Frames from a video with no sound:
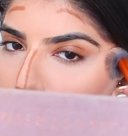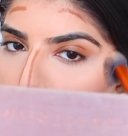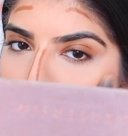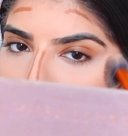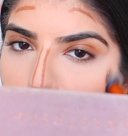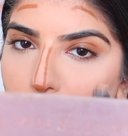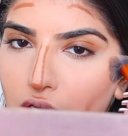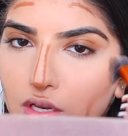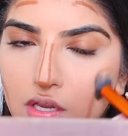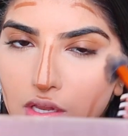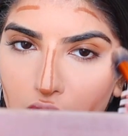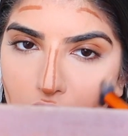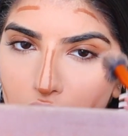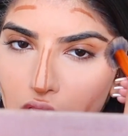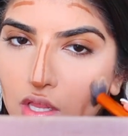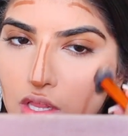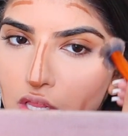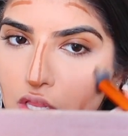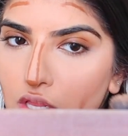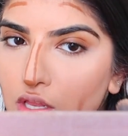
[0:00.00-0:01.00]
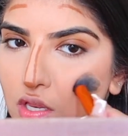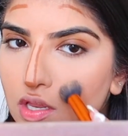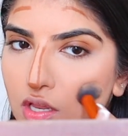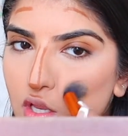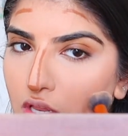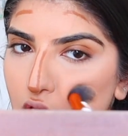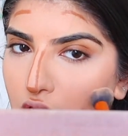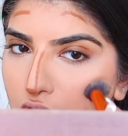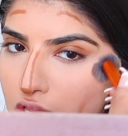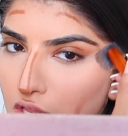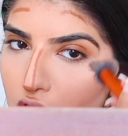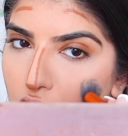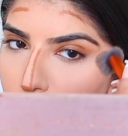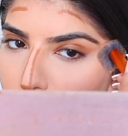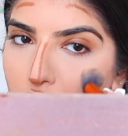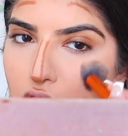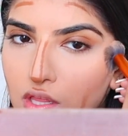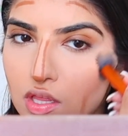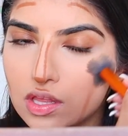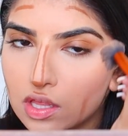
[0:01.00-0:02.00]
And it's really easy to
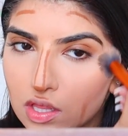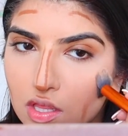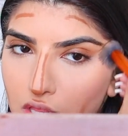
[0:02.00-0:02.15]
blend